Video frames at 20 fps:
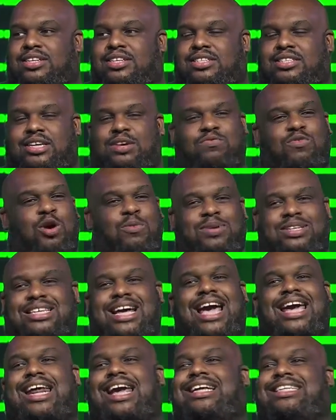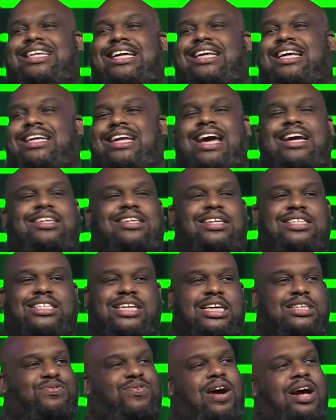See, Romans 8, 18 and 19
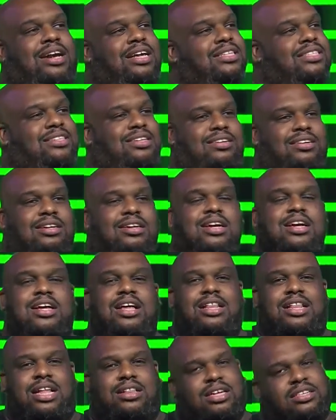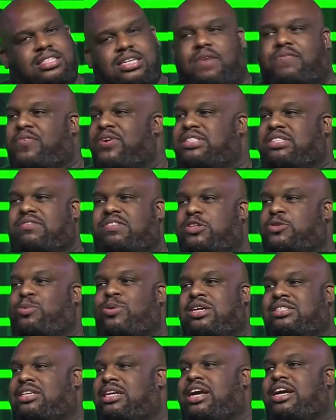says, For I consider that the sufferings of this
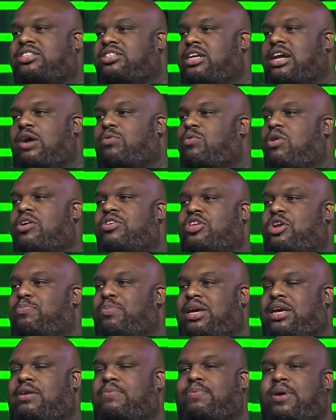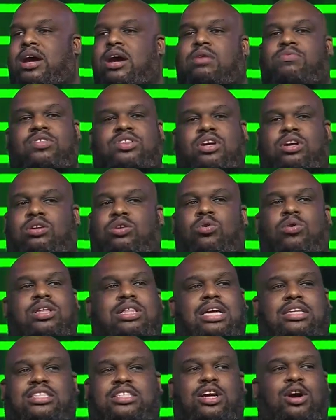present age are not worthy to be compared with the glory
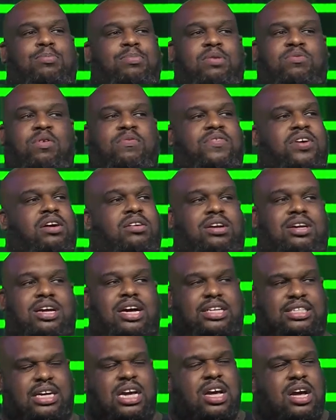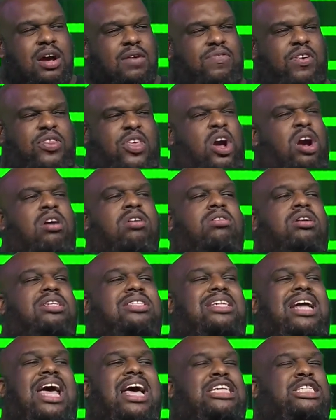that shall be revealed in us. For the
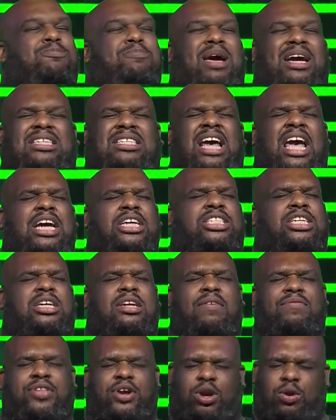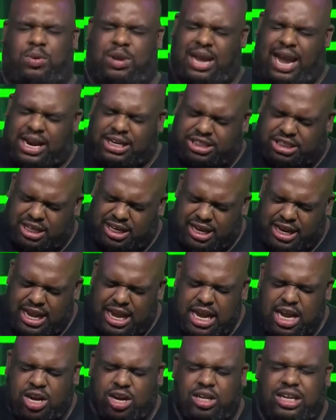earnest expectation of the creation
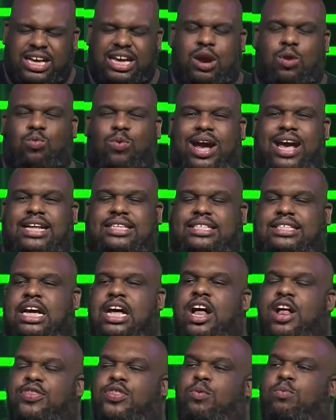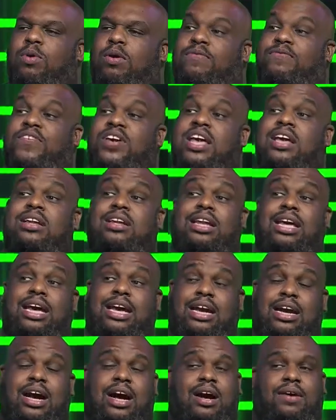eagerly awaits the
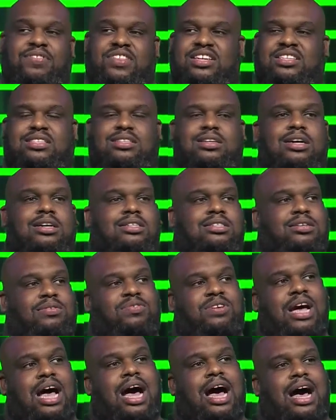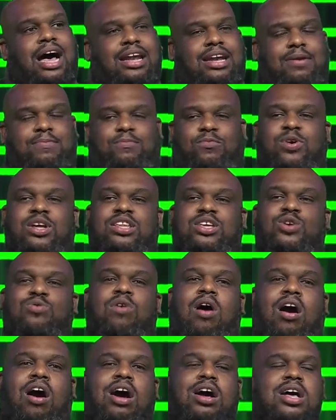revealing of the sons of God. And when you
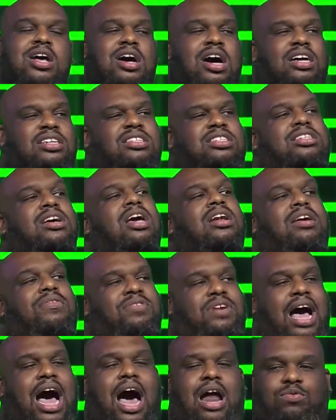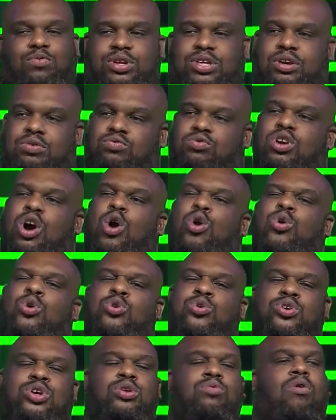are a son of God, when you know
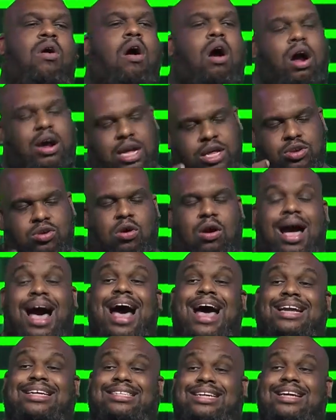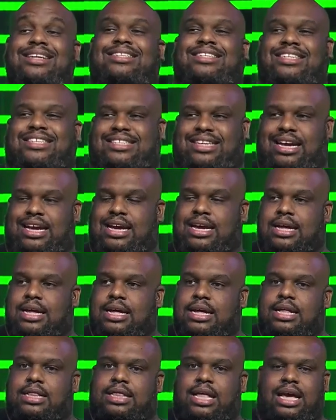who you are in your identity,
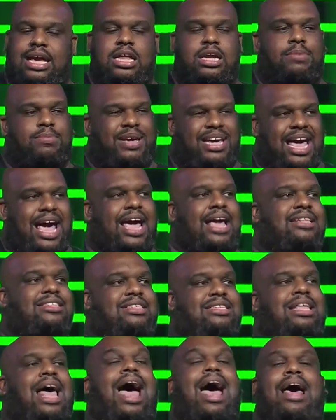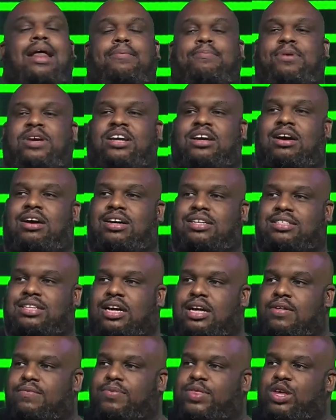the enemy hates that because
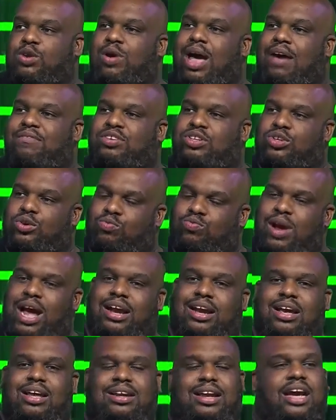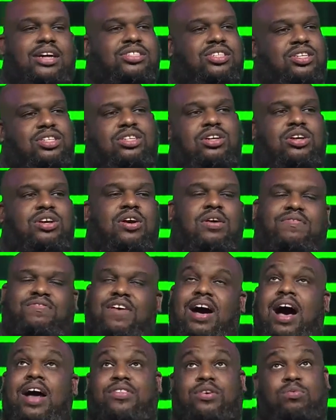you have a direct connection to your
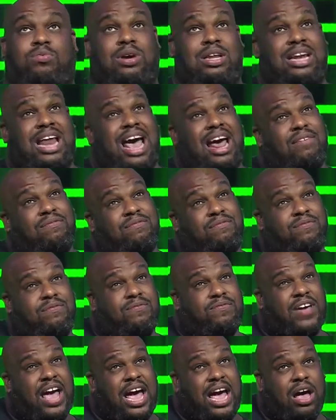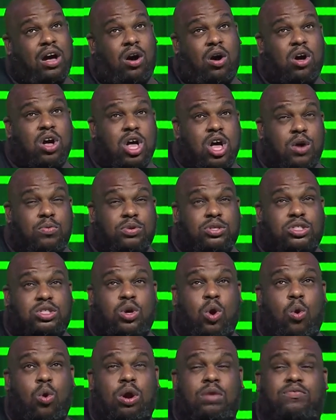Father. When that veil was
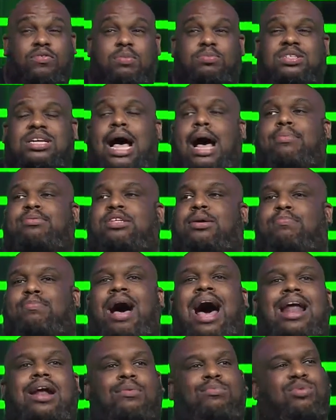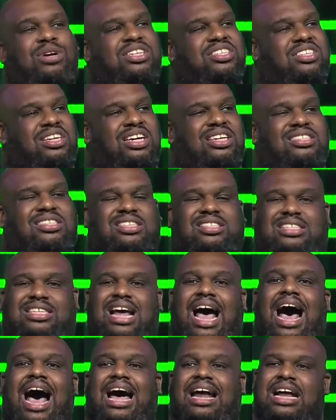torn from top to bottom when Jesus
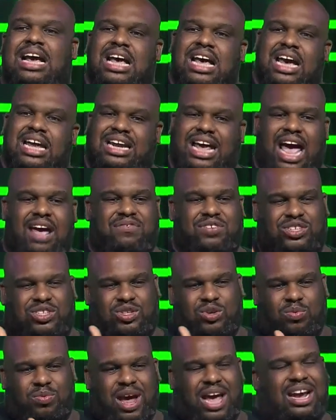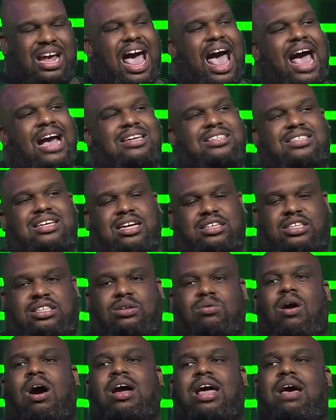died, it gave us direct access
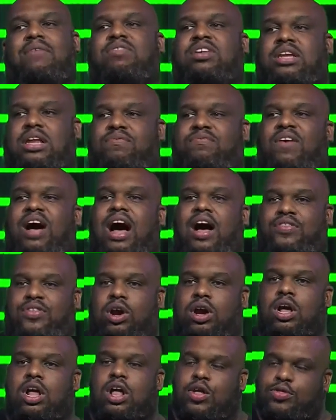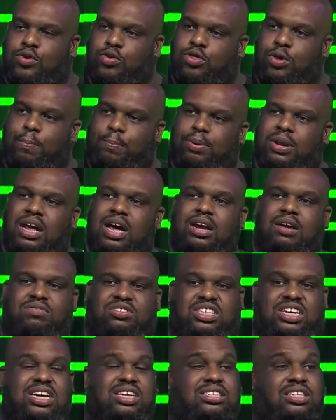to our Heavenly Father through the blood of
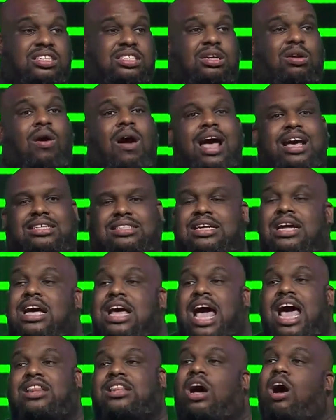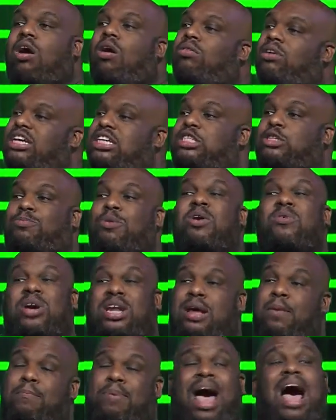Jesus Jesus Christ, and the Holy Spirit
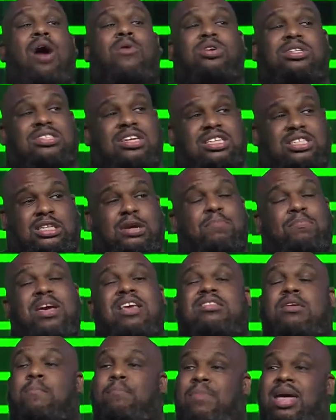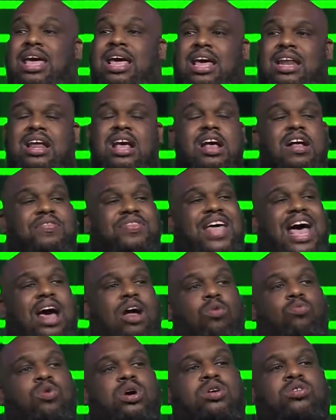empowers us to be the men
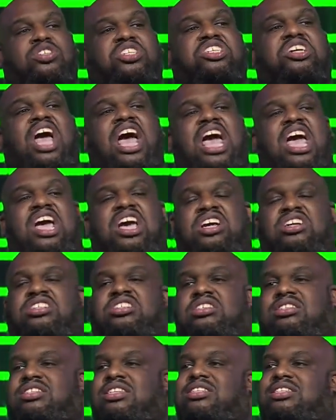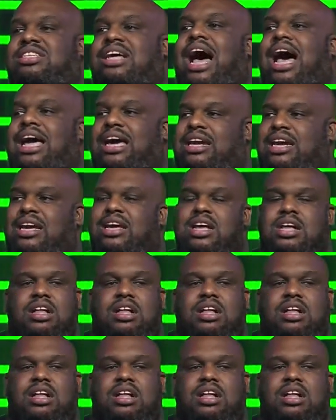that will change society.